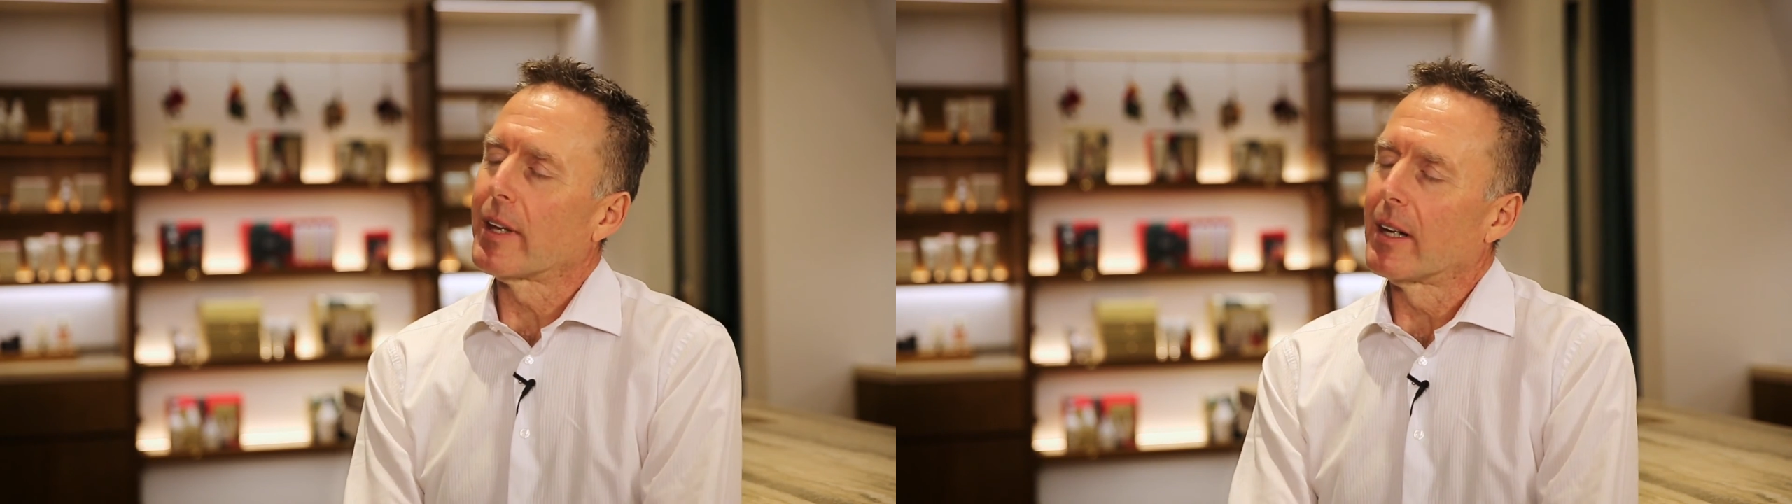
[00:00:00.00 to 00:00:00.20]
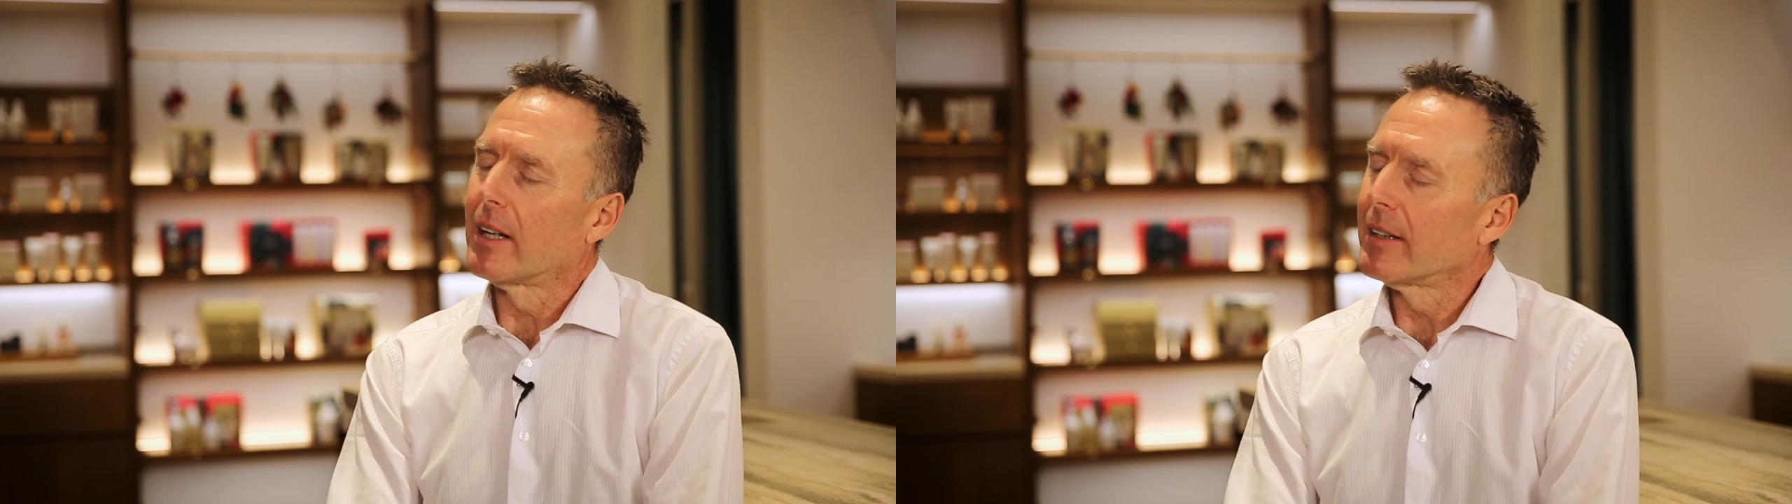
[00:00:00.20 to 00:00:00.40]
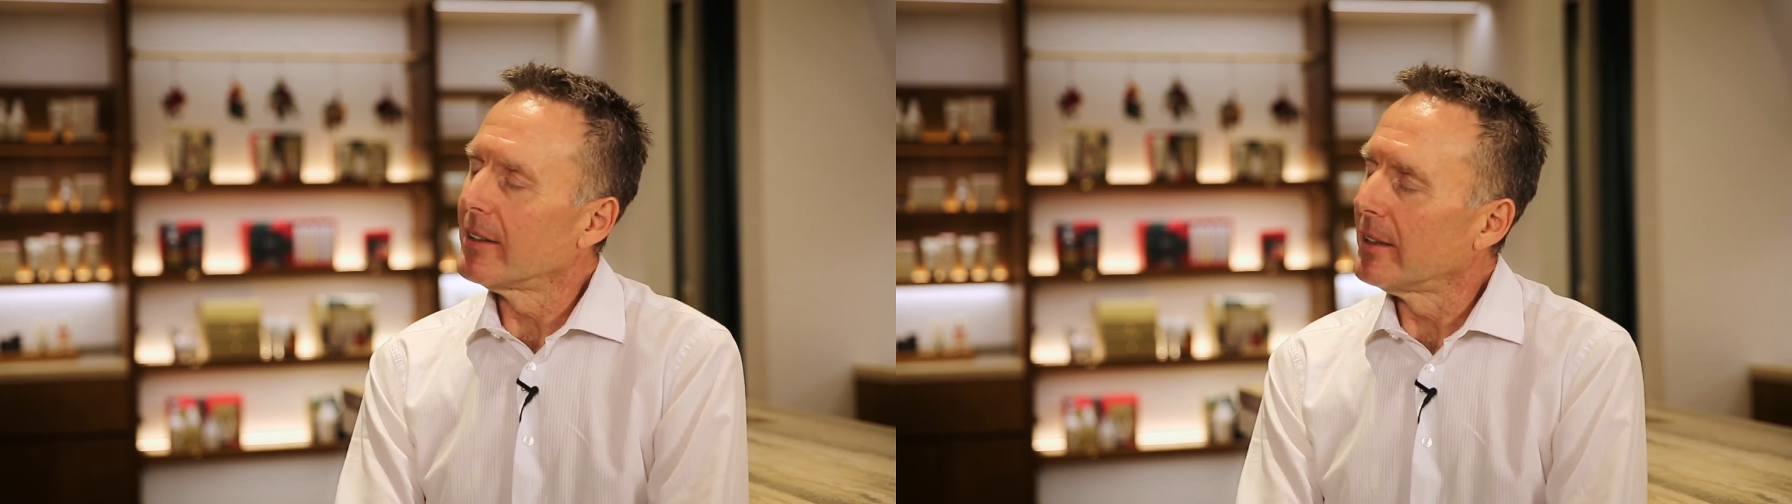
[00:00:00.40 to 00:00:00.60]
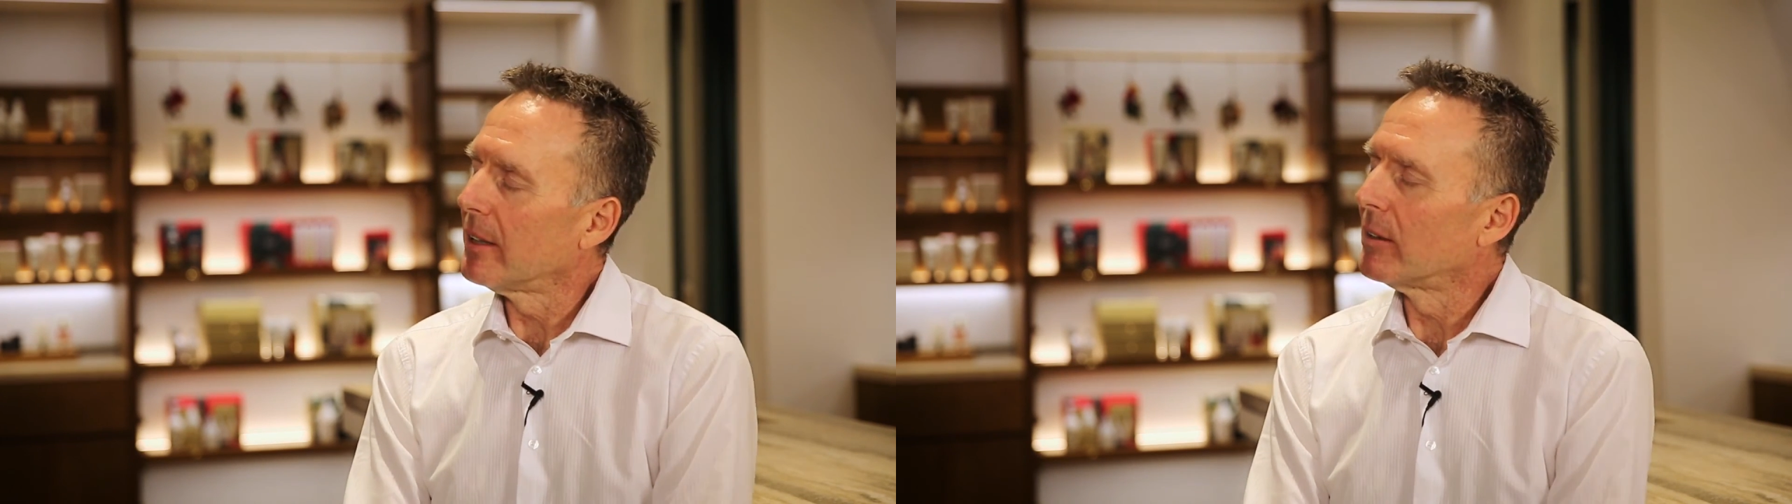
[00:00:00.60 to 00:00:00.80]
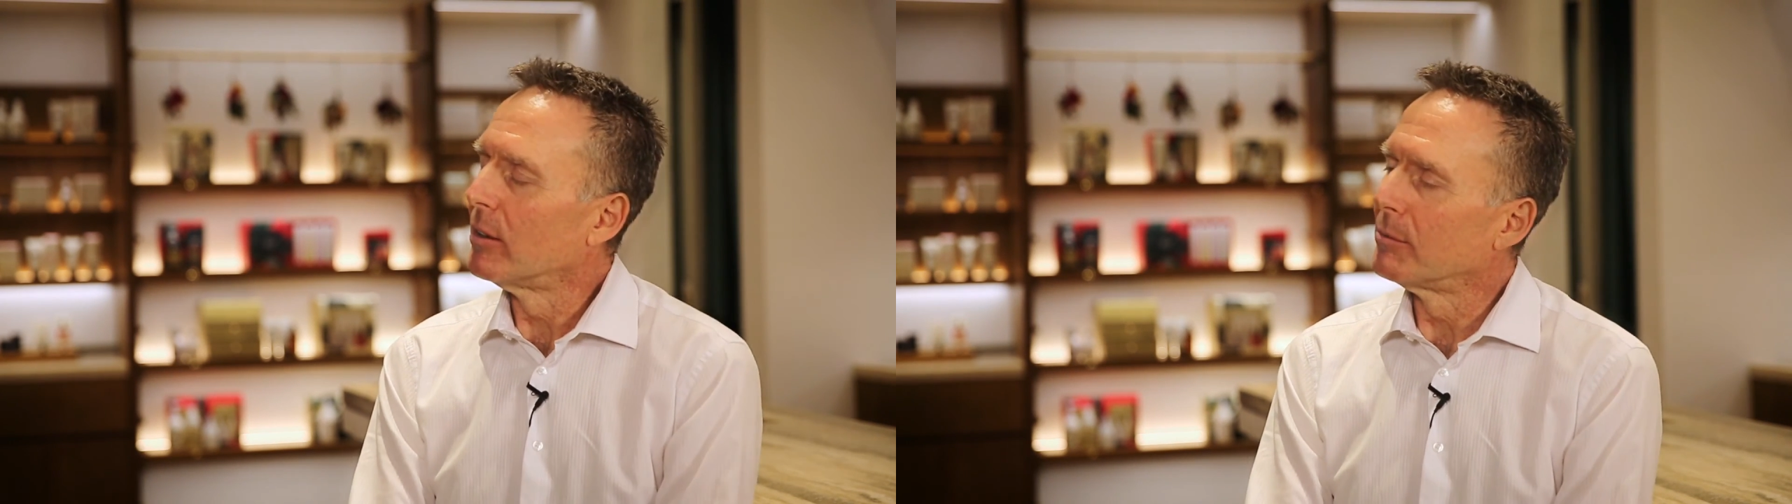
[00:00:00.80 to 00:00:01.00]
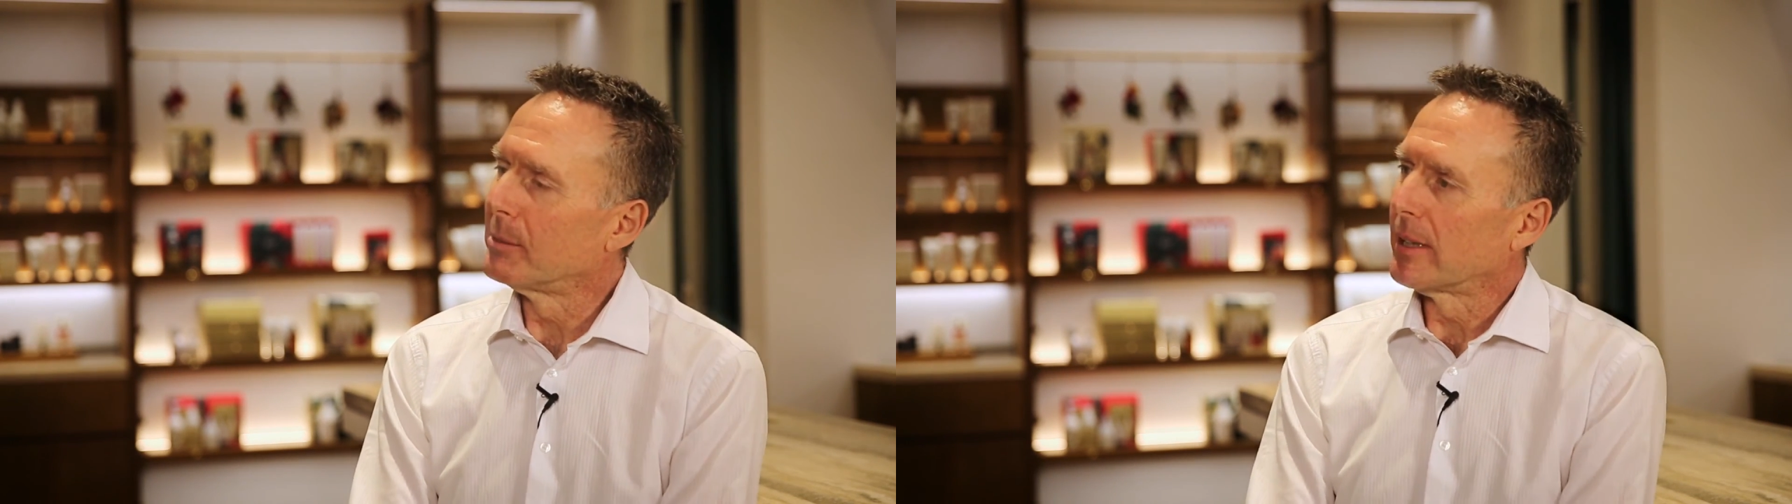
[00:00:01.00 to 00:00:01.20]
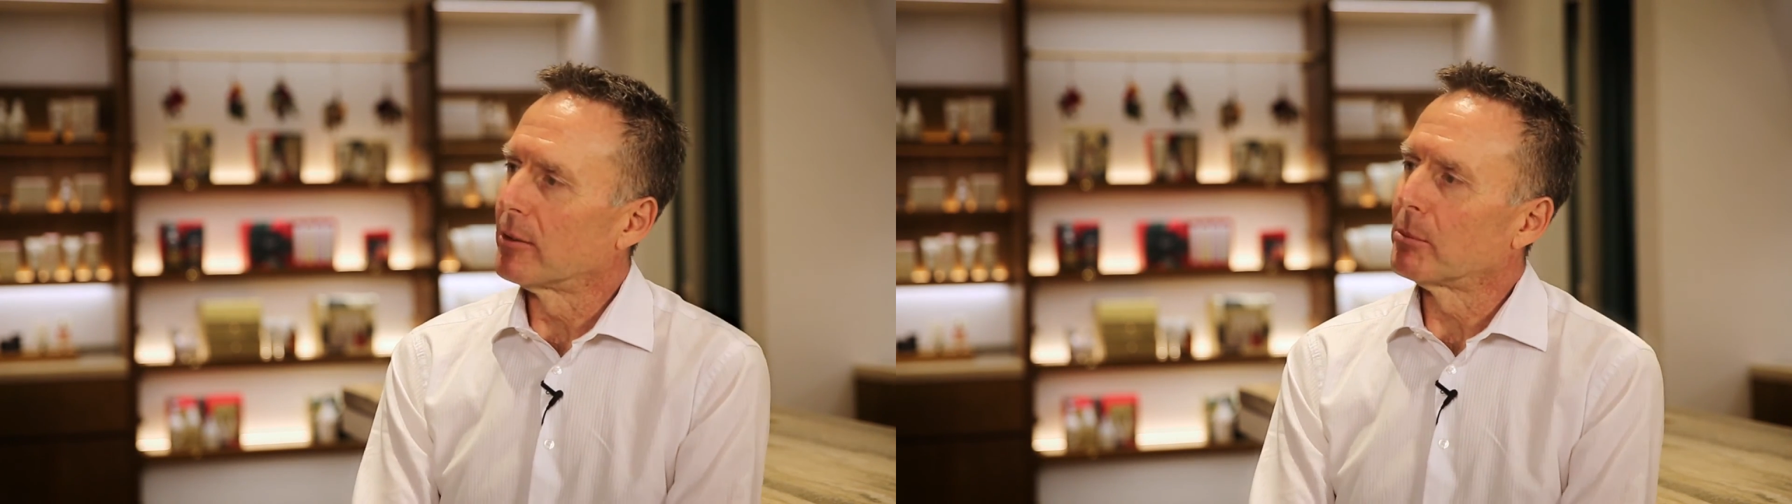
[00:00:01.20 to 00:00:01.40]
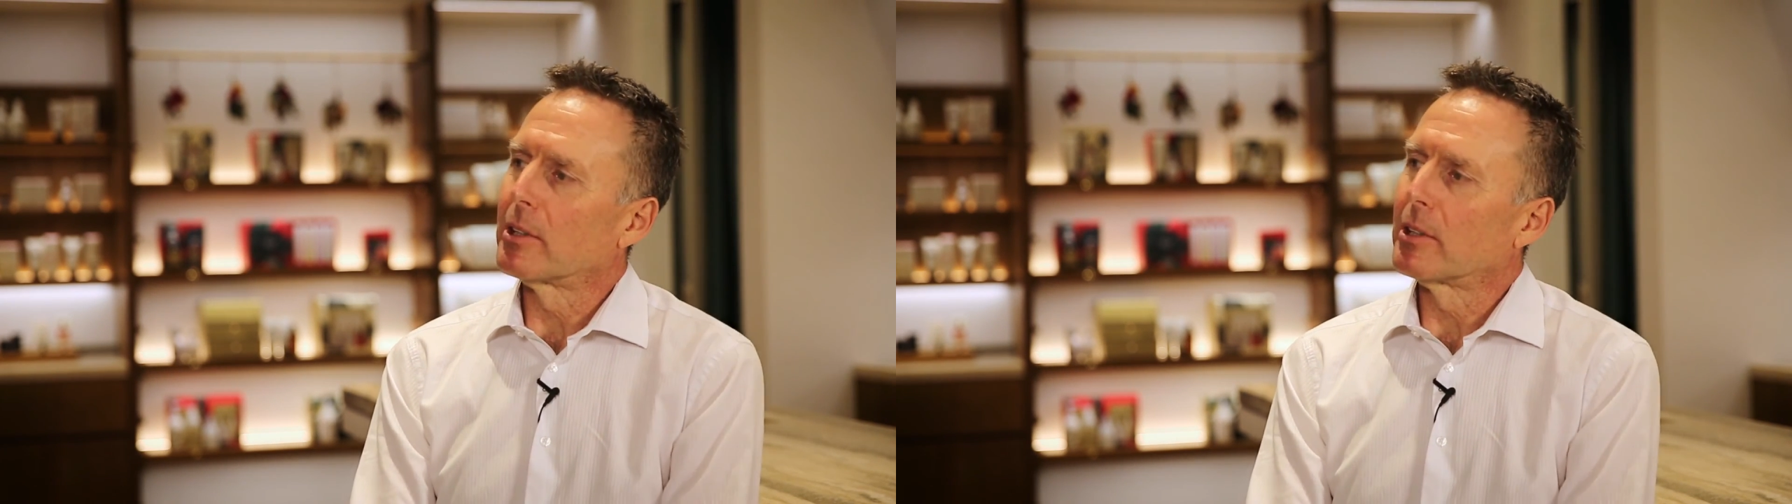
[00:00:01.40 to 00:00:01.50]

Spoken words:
that idea of being able